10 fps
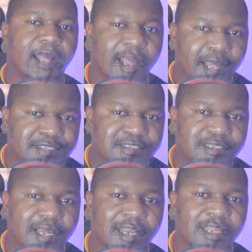as
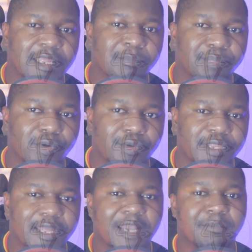an
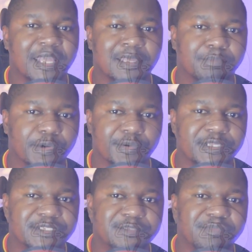employee and my
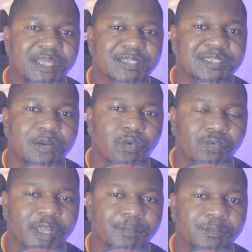employees, me as the
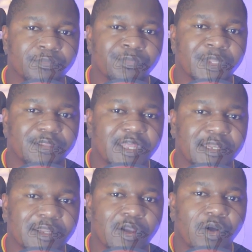owner.
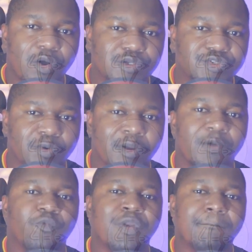Then also
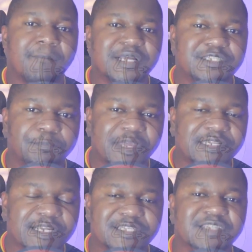we must pay
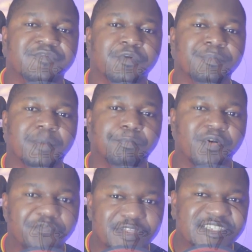taxes from the
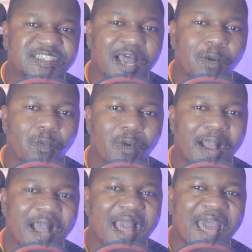profits now
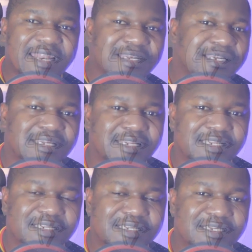
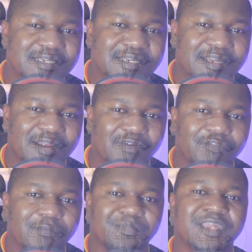and
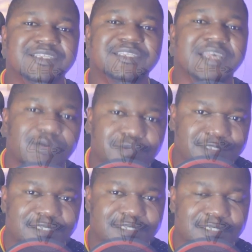from the
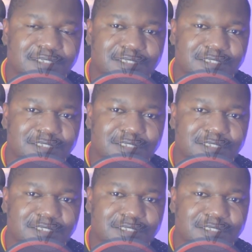sales.